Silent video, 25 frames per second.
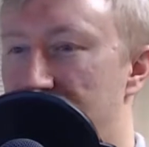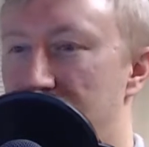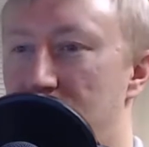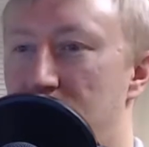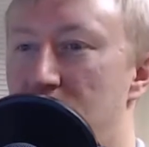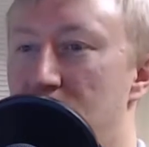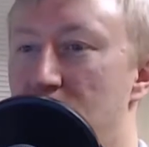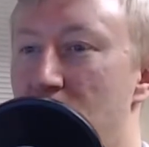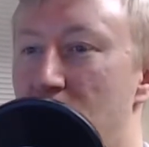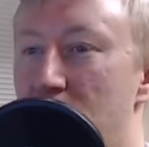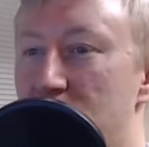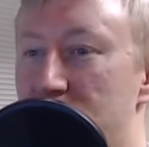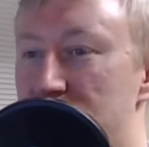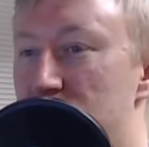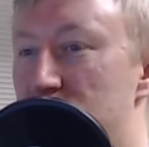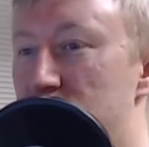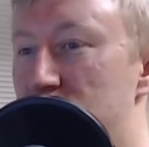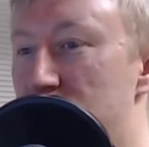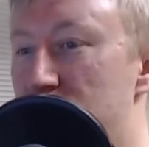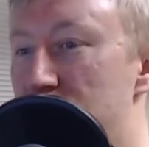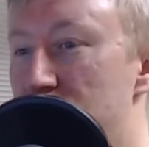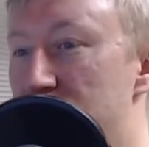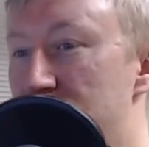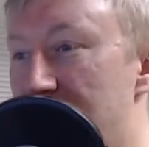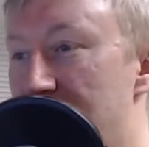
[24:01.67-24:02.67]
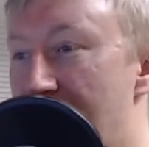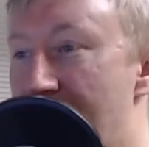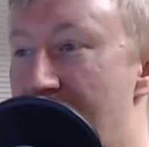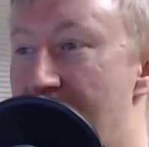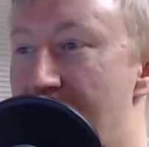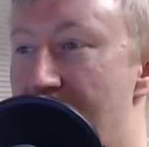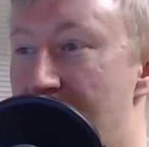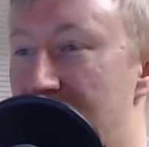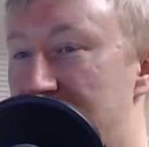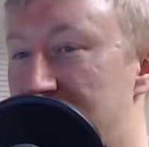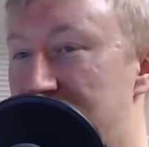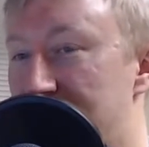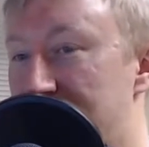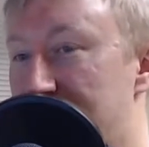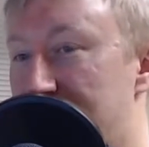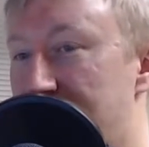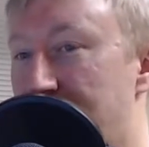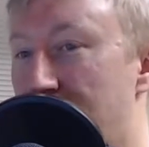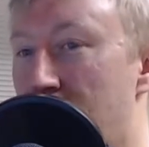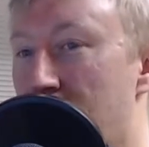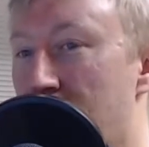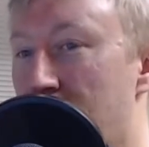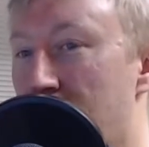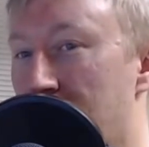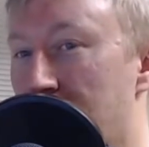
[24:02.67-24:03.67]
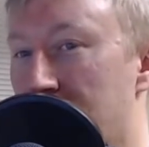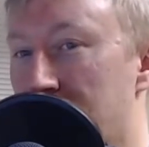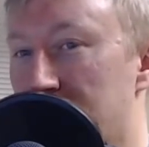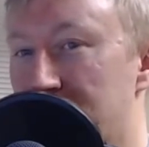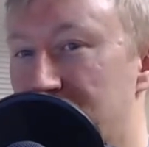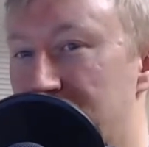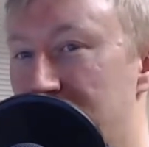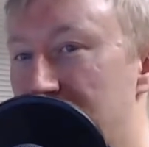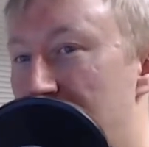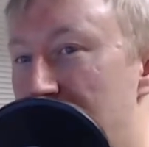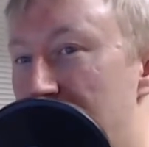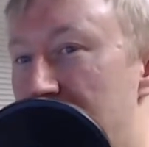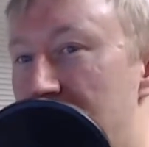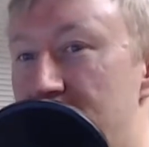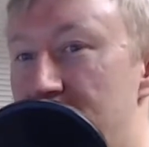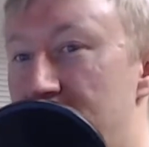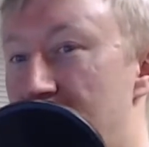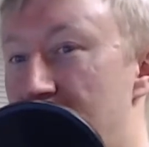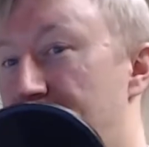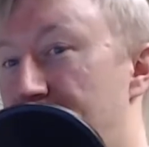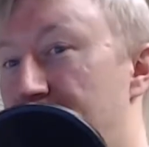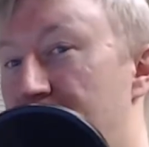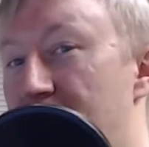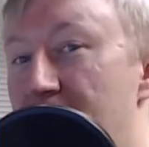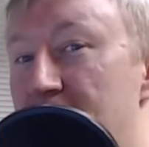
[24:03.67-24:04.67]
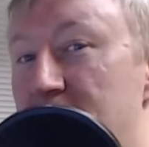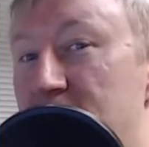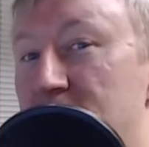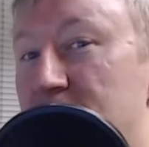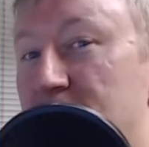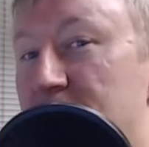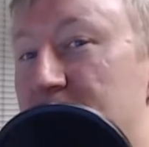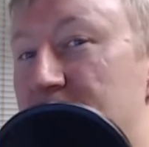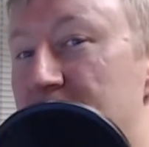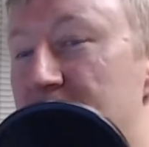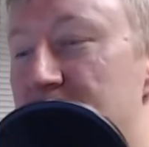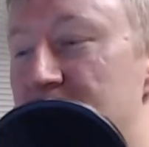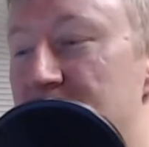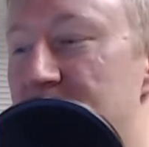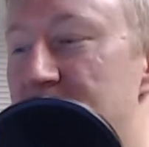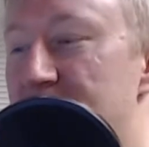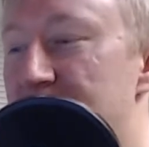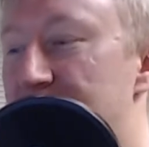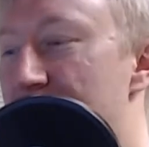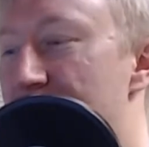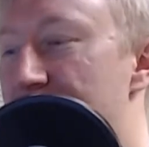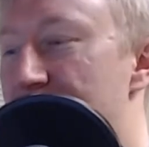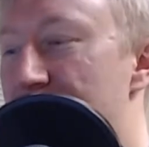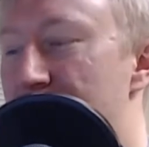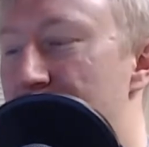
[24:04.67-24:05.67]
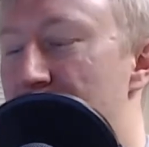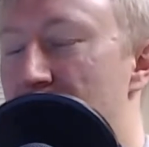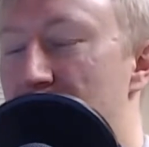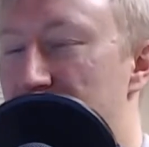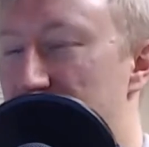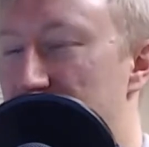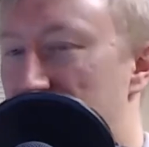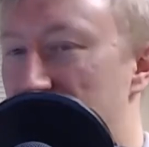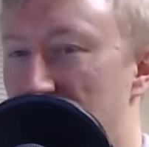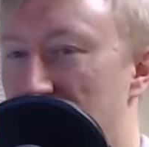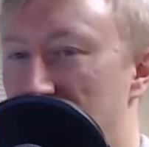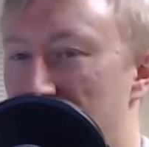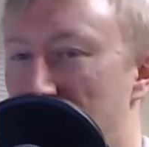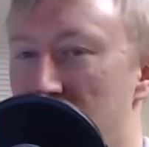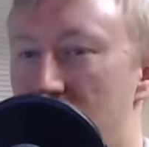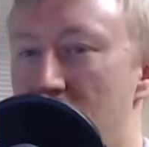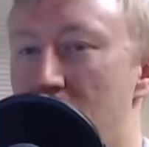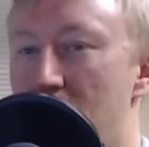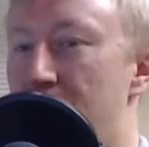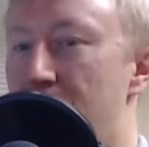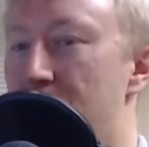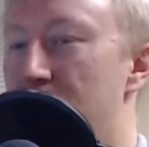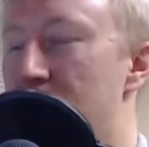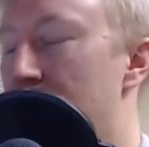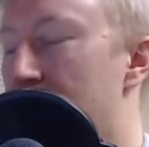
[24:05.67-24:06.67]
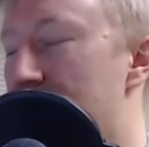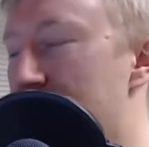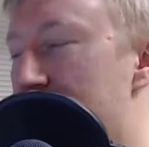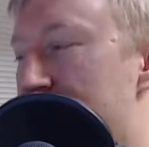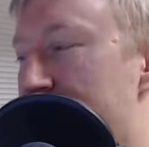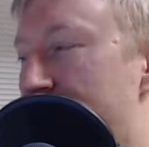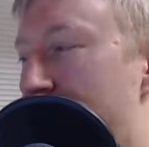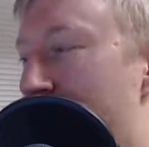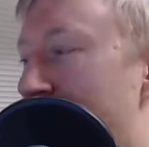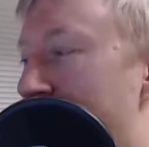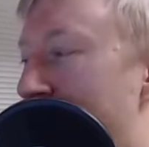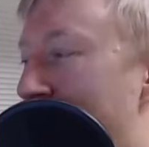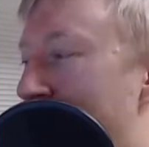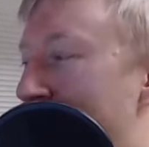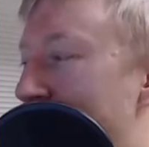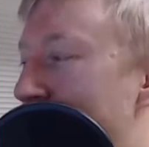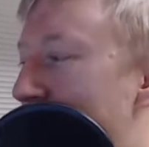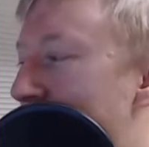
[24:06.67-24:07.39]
goes and shoots ads for different agencies and stuff. I'm not sure what company he works for, but